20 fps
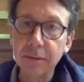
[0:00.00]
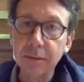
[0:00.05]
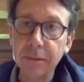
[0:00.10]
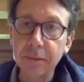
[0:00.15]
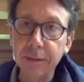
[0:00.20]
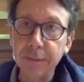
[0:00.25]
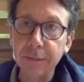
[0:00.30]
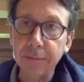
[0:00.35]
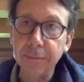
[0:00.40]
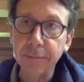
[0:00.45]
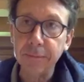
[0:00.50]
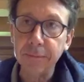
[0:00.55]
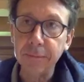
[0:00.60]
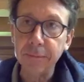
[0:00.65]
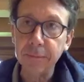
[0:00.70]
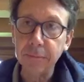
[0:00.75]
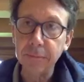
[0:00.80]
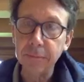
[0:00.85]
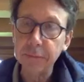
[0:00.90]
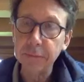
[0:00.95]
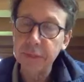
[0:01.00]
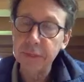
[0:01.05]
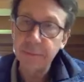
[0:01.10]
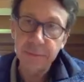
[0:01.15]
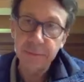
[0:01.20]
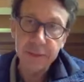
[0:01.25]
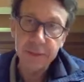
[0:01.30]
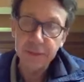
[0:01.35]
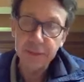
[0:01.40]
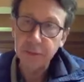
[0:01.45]
um,
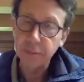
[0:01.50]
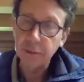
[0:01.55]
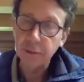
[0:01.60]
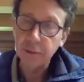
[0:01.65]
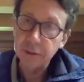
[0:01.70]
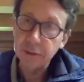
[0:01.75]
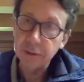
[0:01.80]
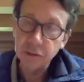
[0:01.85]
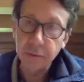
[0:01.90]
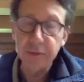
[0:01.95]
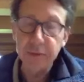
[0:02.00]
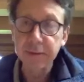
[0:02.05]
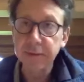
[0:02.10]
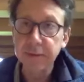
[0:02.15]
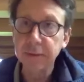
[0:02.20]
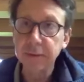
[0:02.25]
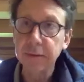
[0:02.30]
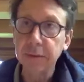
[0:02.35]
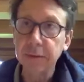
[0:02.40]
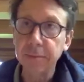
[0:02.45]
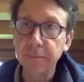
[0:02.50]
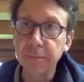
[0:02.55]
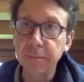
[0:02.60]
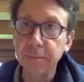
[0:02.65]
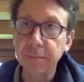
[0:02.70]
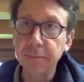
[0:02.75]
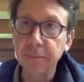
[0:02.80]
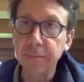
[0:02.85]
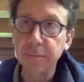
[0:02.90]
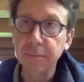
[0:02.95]
depending on the countries
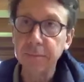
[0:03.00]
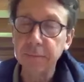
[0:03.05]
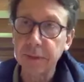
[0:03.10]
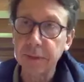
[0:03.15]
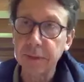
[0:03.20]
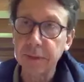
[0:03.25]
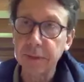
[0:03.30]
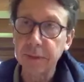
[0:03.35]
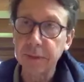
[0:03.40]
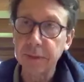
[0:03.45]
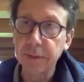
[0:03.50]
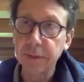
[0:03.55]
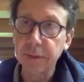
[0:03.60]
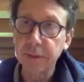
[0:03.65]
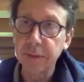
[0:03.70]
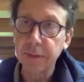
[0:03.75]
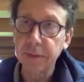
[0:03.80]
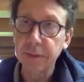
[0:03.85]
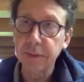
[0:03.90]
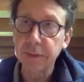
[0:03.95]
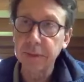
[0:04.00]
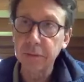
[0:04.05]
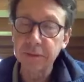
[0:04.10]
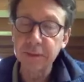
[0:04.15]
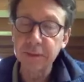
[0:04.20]
um, that are concerned, but at the